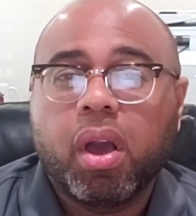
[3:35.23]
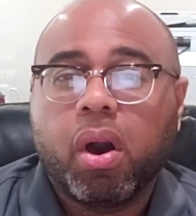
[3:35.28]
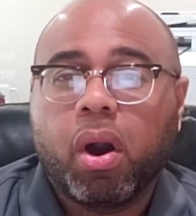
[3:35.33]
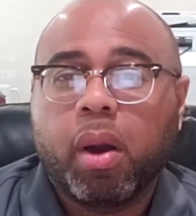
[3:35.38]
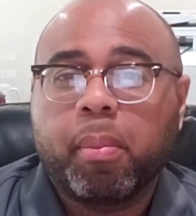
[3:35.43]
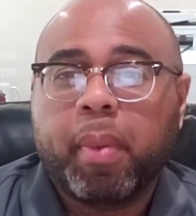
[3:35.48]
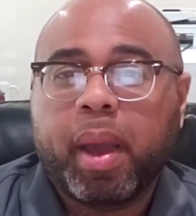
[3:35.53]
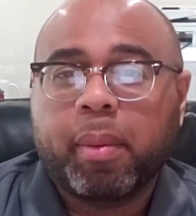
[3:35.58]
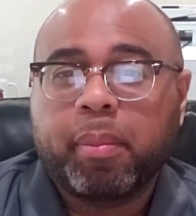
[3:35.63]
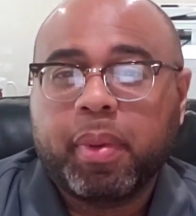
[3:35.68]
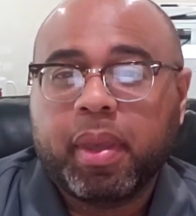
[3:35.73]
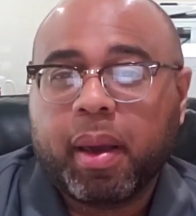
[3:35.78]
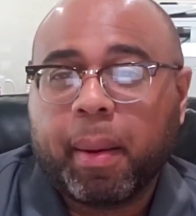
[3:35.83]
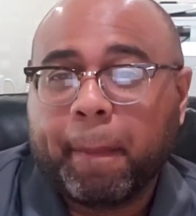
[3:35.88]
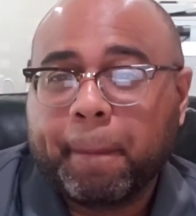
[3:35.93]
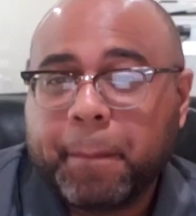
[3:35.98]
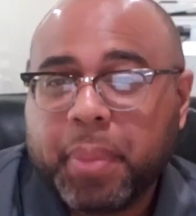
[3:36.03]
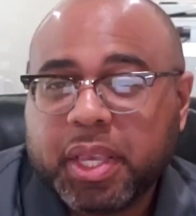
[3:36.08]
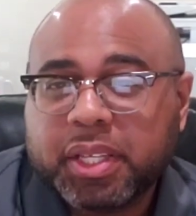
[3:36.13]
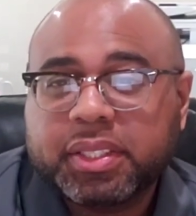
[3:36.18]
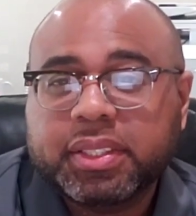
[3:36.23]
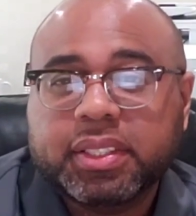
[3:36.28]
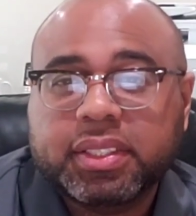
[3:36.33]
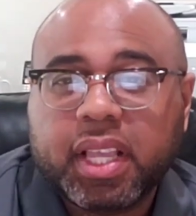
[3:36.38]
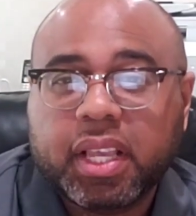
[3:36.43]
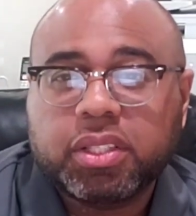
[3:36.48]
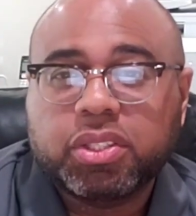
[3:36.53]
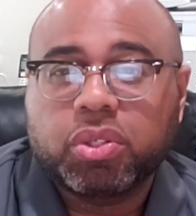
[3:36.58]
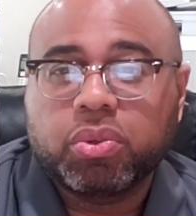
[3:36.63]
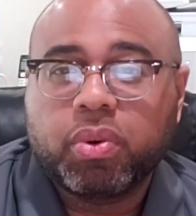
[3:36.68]
or it might be a business
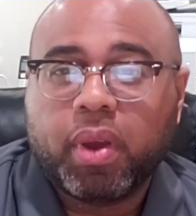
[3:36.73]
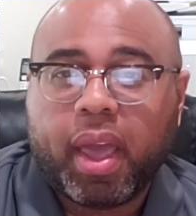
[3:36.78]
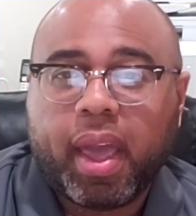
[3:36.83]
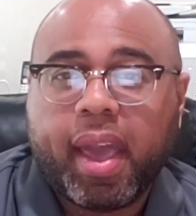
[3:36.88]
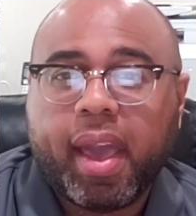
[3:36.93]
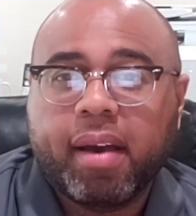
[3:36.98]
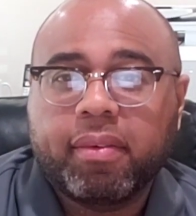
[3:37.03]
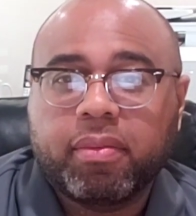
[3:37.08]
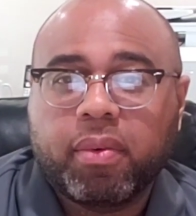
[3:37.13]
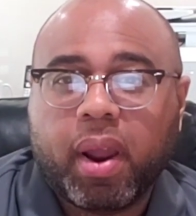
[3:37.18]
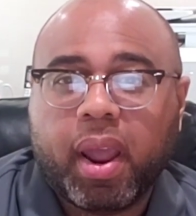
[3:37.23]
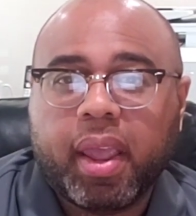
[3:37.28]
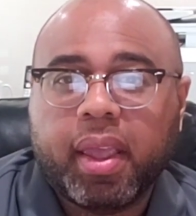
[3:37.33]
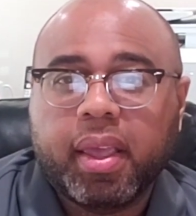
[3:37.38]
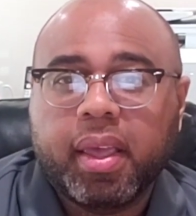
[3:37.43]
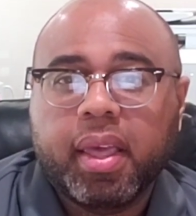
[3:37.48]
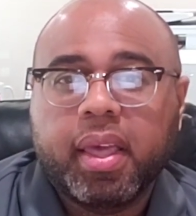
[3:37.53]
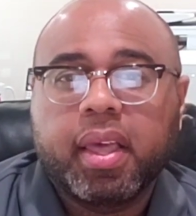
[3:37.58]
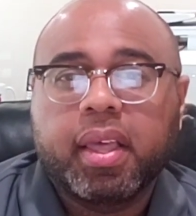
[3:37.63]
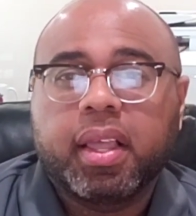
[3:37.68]
that you have, right?